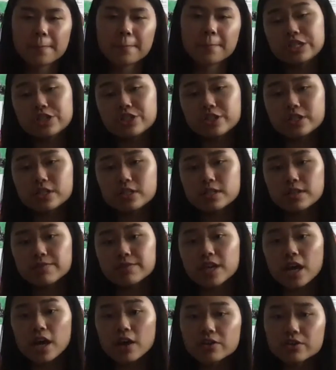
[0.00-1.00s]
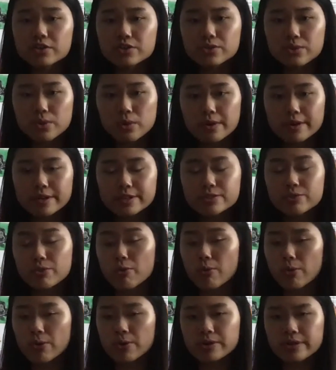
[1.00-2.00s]
The traditions of telling
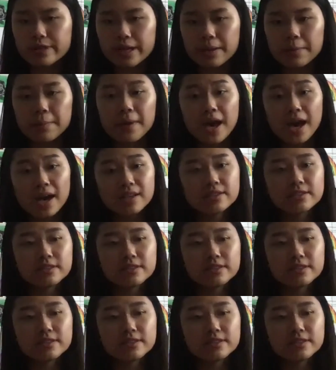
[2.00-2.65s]
stories orally